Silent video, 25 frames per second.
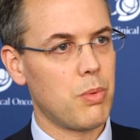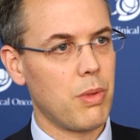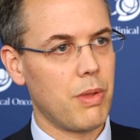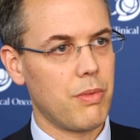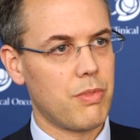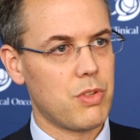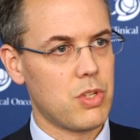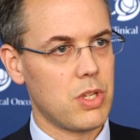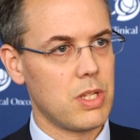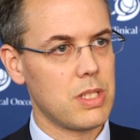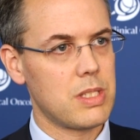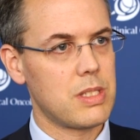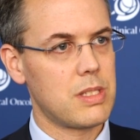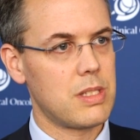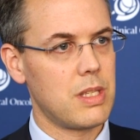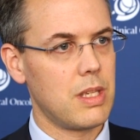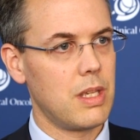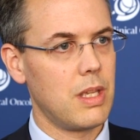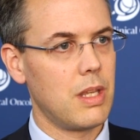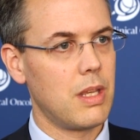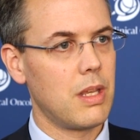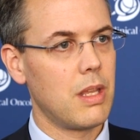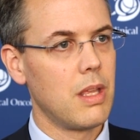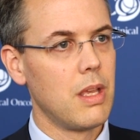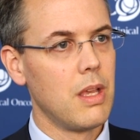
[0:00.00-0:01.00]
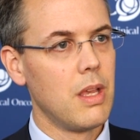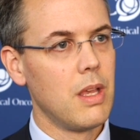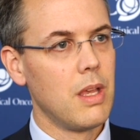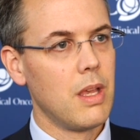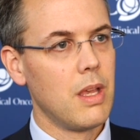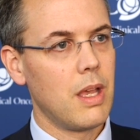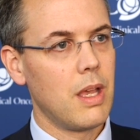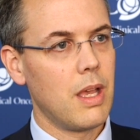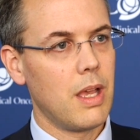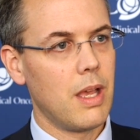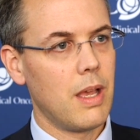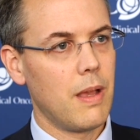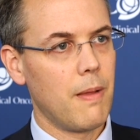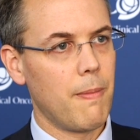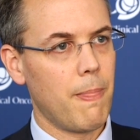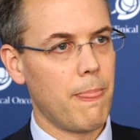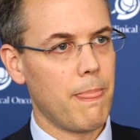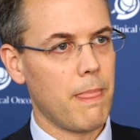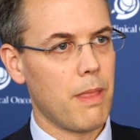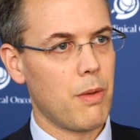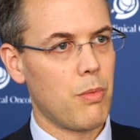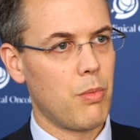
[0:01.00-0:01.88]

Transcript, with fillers: We have just seen um,